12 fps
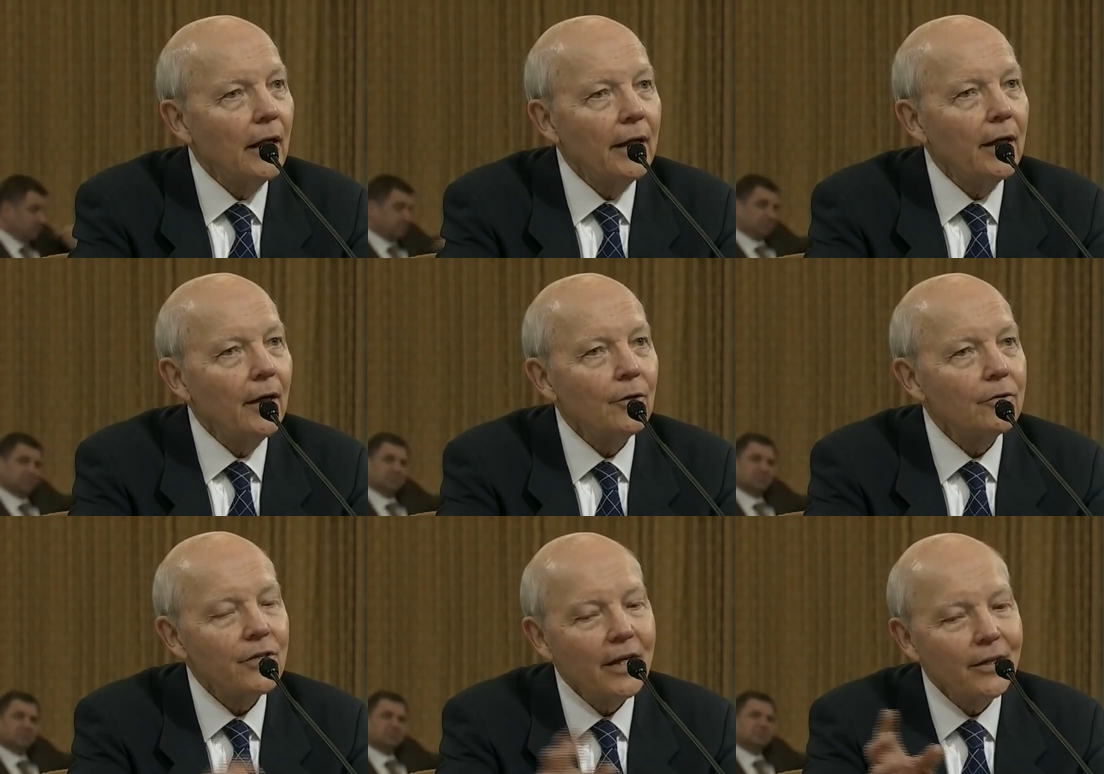Speaker 1: I, I
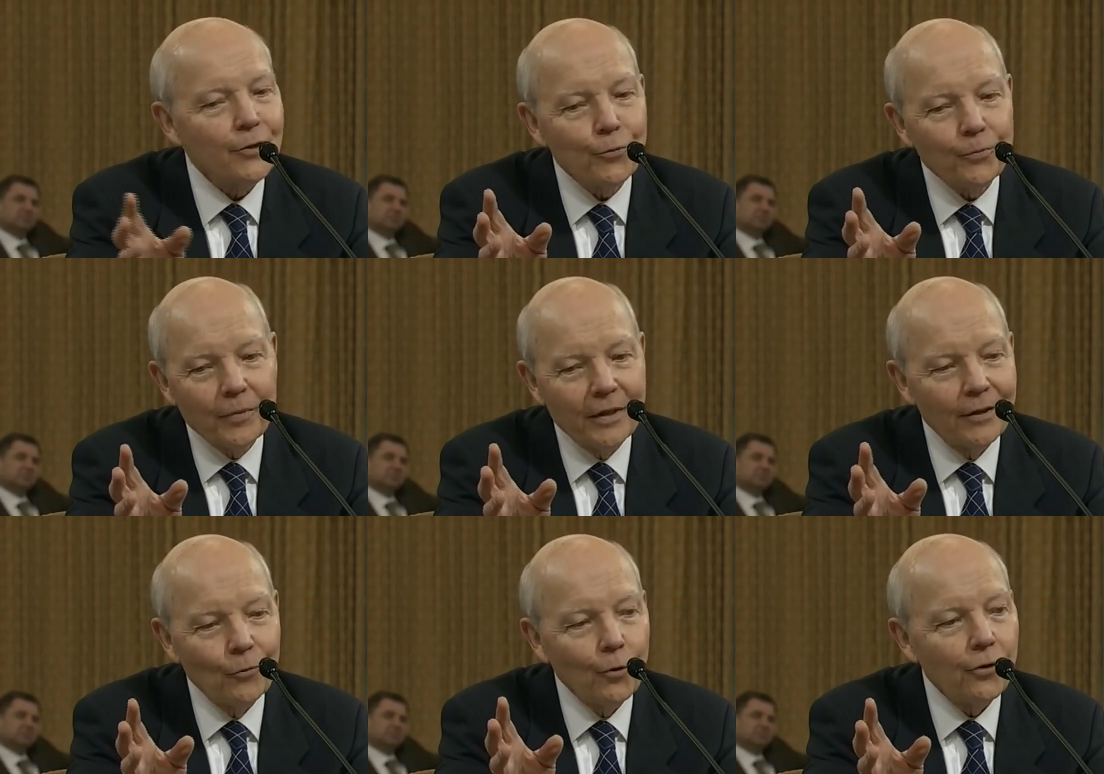don't say it as
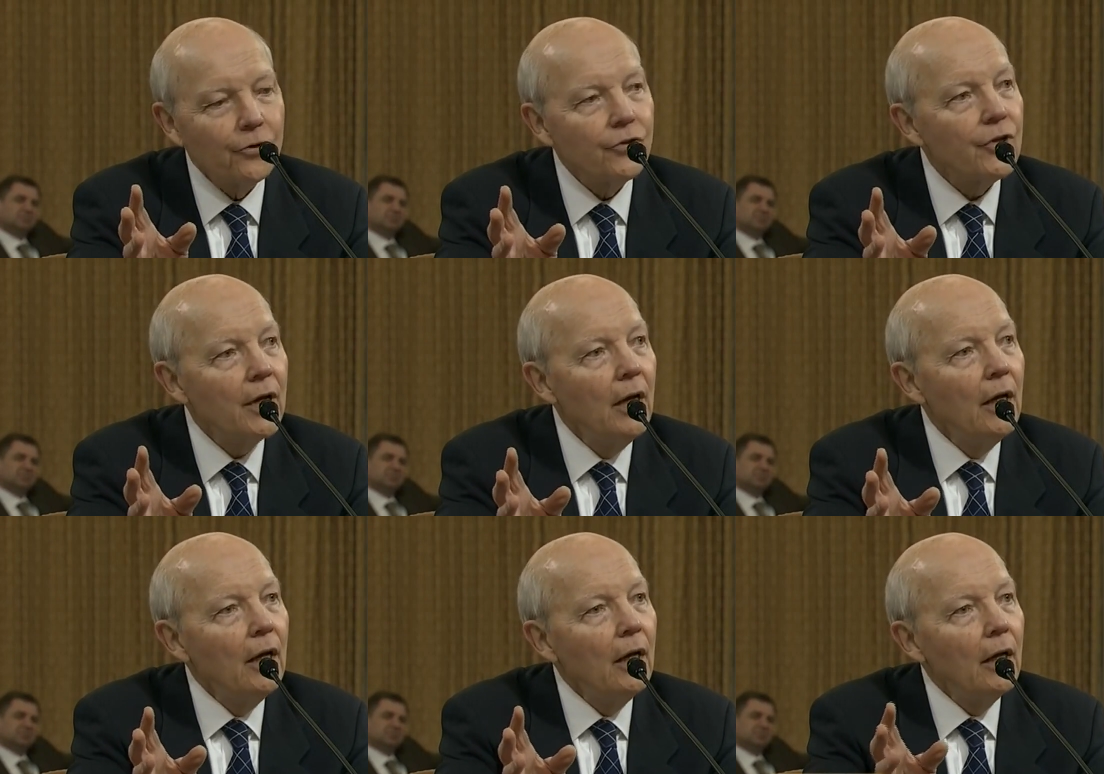uh, words
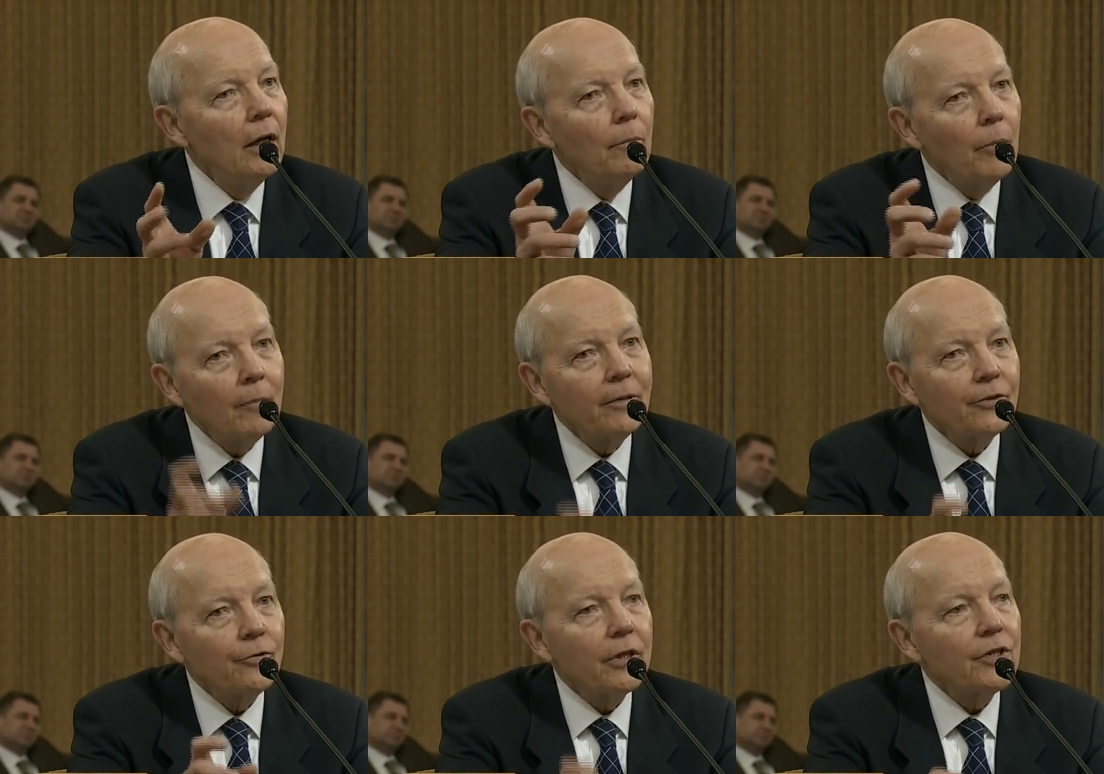
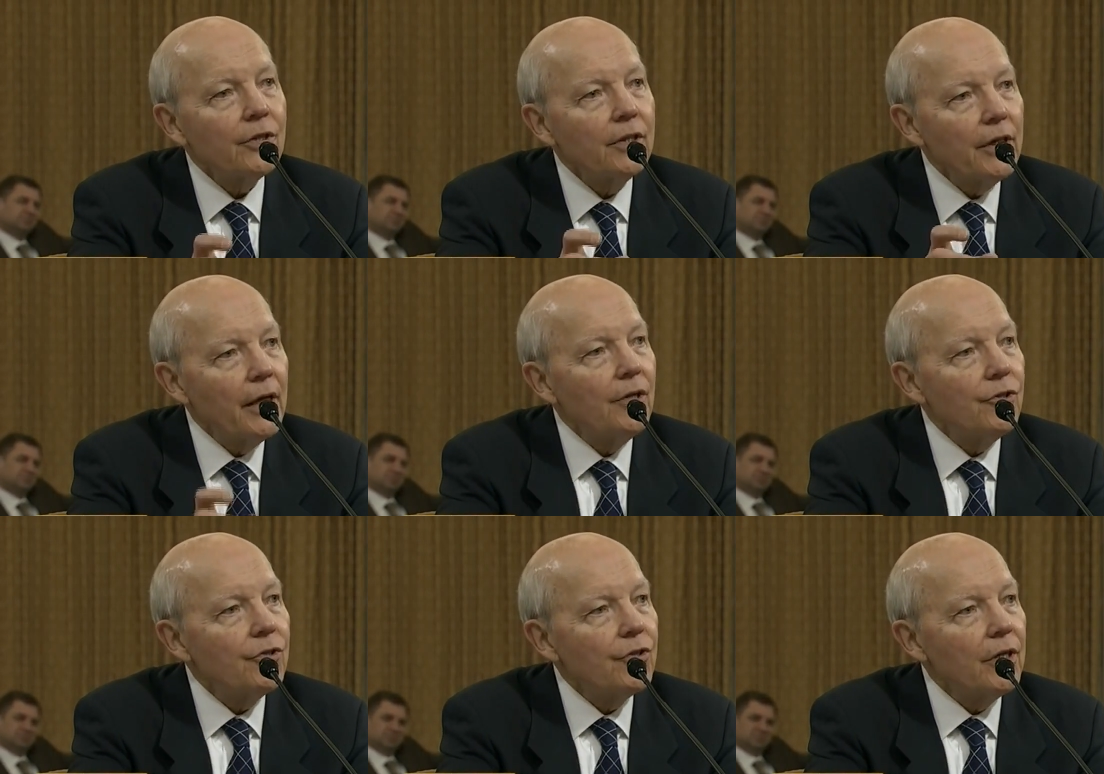public trust in the
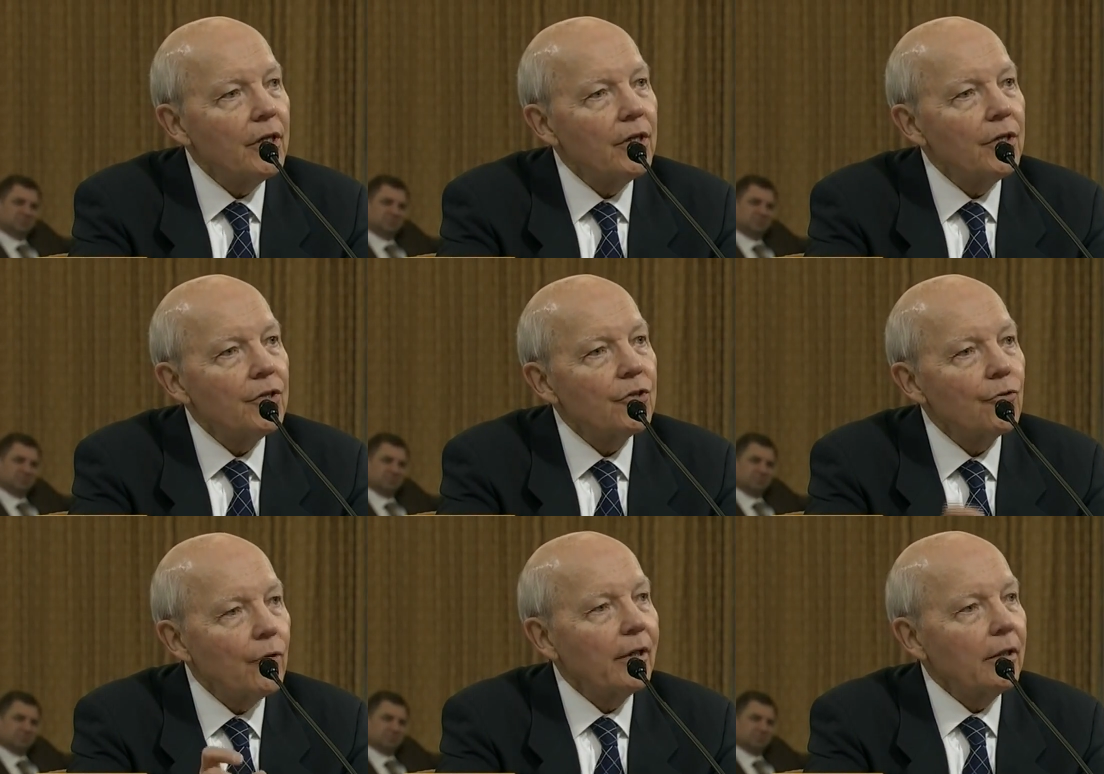agency is
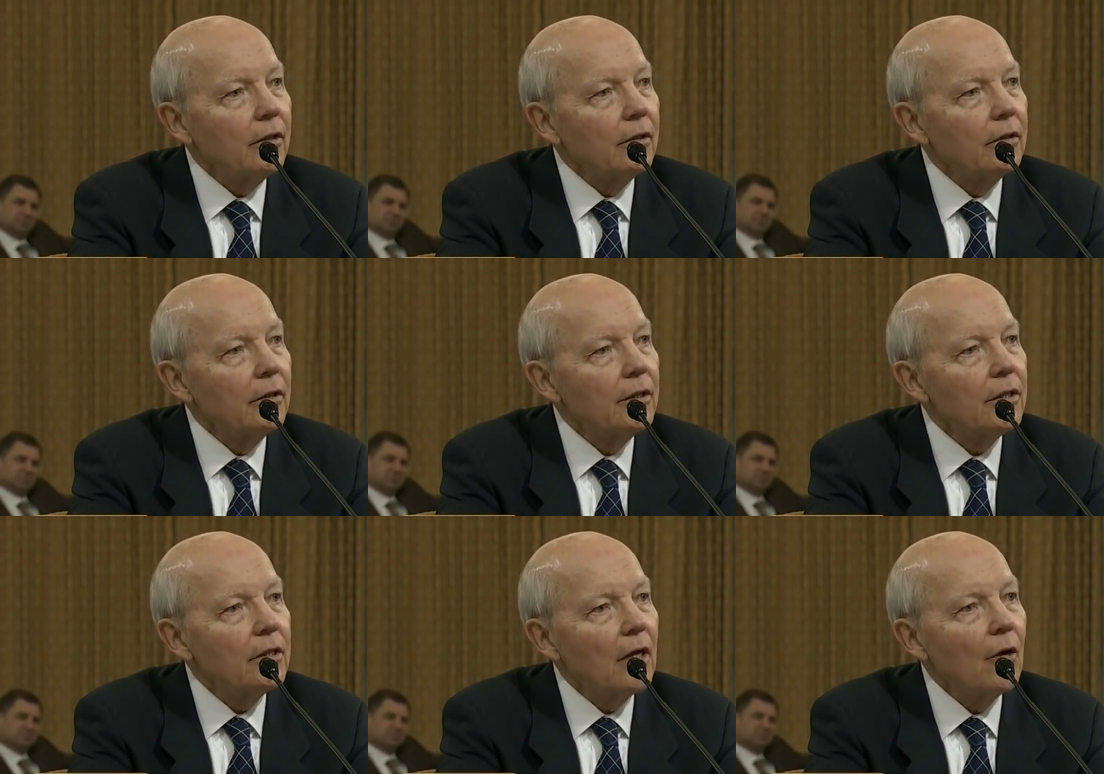critical.
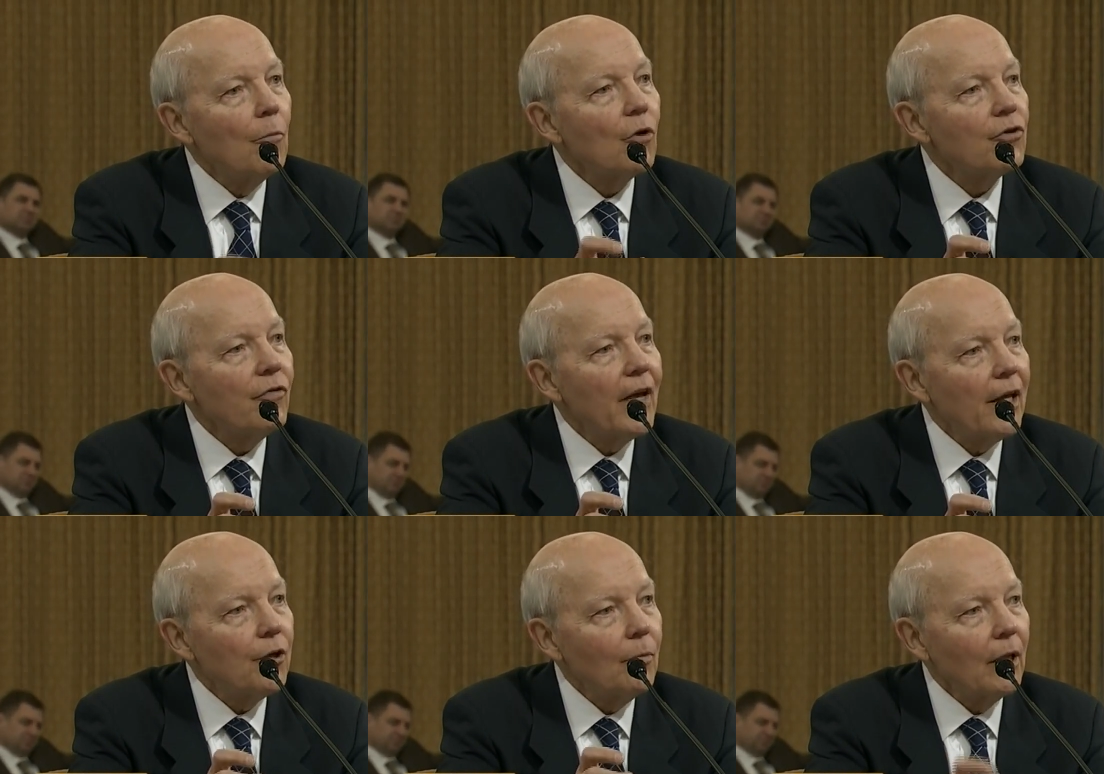It's our most
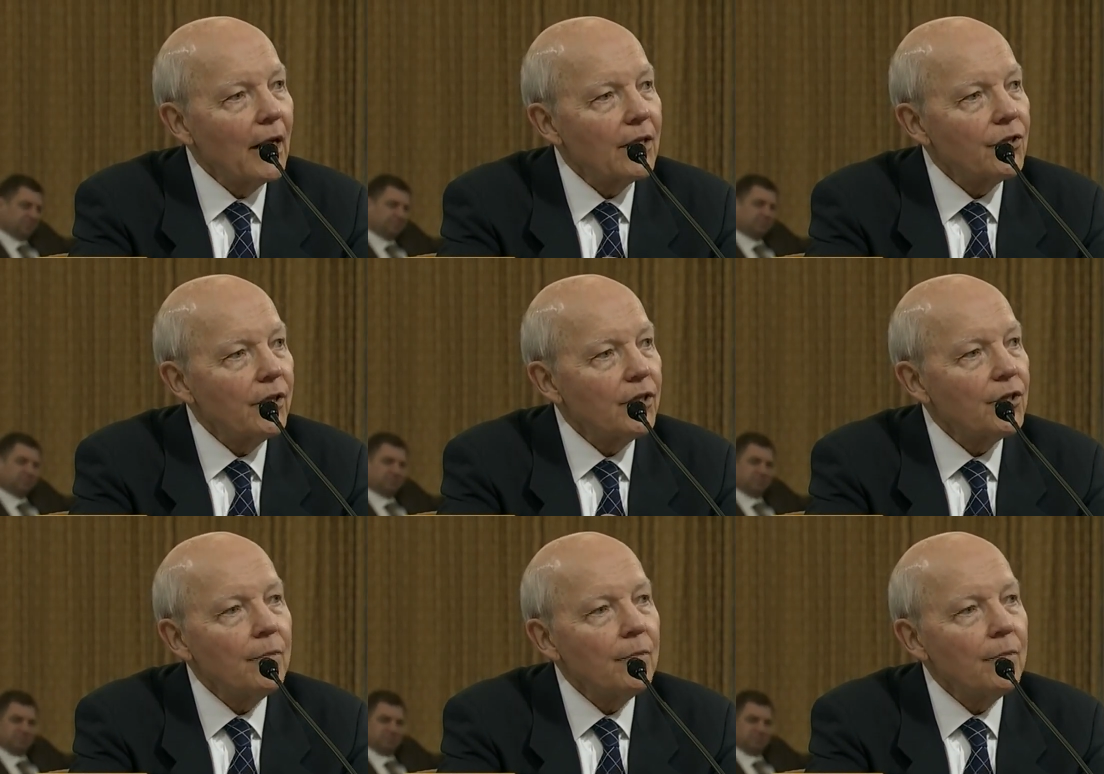valuable asset. It's